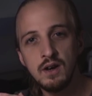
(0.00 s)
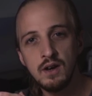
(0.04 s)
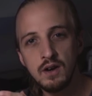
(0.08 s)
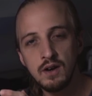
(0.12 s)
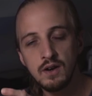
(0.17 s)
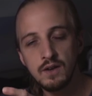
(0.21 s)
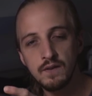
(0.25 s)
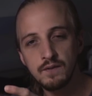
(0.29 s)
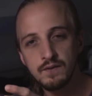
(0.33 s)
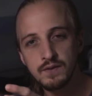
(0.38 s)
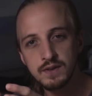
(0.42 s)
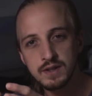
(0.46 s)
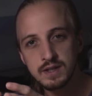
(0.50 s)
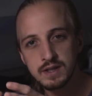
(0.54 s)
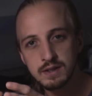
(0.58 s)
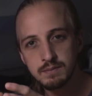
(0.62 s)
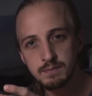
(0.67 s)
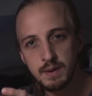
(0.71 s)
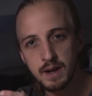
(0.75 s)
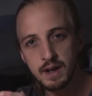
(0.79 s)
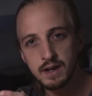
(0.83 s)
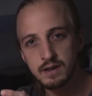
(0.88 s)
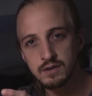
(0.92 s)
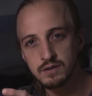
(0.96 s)
of the
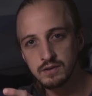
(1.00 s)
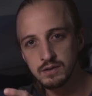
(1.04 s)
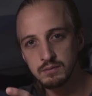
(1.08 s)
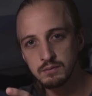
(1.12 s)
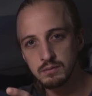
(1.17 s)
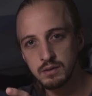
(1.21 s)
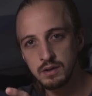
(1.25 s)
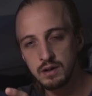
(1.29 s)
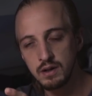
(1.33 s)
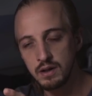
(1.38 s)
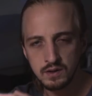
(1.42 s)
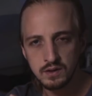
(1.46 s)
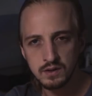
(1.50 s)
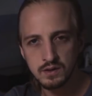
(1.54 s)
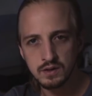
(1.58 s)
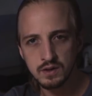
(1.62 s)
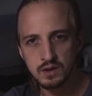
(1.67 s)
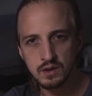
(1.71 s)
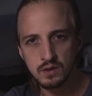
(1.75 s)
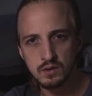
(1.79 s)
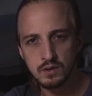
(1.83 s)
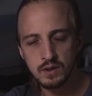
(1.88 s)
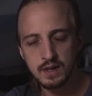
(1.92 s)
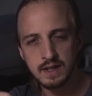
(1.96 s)
spectrum.
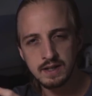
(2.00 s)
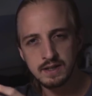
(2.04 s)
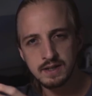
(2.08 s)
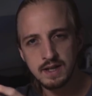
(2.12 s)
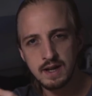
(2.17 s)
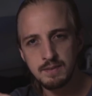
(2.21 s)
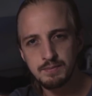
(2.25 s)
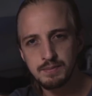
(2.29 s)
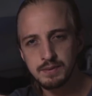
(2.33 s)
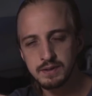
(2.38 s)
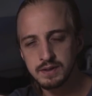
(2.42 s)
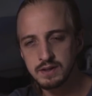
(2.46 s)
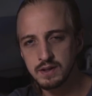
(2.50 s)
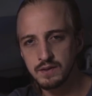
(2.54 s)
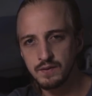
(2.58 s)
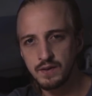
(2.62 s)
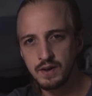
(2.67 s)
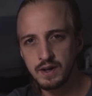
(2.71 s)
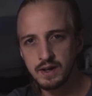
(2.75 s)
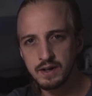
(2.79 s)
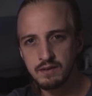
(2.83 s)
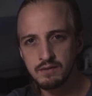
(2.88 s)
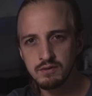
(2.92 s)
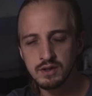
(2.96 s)
So examples of
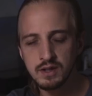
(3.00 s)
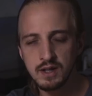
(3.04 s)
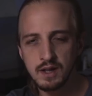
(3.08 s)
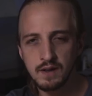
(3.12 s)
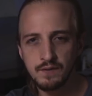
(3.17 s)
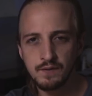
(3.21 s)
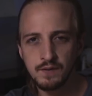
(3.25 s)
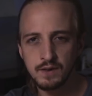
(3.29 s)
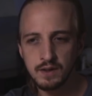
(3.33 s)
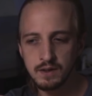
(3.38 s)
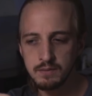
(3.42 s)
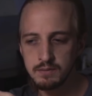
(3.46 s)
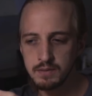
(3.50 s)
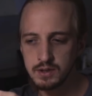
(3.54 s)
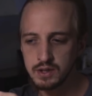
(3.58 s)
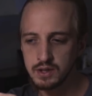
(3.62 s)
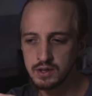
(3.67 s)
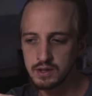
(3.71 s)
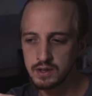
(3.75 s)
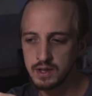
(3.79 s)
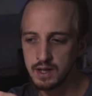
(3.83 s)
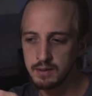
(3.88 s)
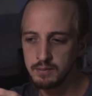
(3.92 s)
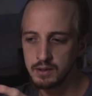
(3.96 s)
hydrogen alpha
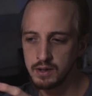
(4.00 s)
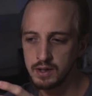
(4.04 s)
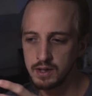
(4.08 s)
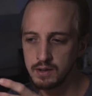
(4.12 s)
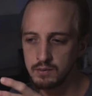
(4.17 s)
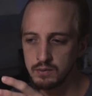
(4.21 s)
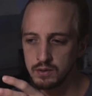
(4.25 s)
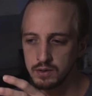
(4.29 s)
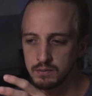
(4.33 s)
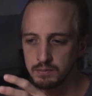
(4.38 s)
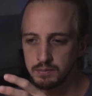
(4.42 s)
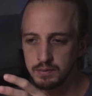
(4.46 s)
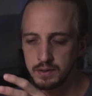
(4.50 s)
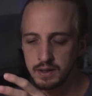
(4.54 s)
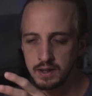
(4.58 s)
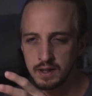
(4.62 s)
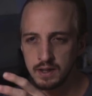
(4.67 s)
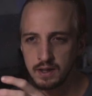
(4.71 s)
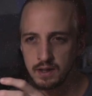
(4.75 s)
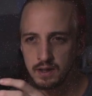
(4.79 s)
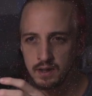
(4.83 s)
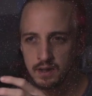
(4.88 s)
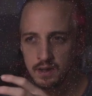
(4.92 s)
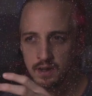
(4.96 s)
emission nebulae would be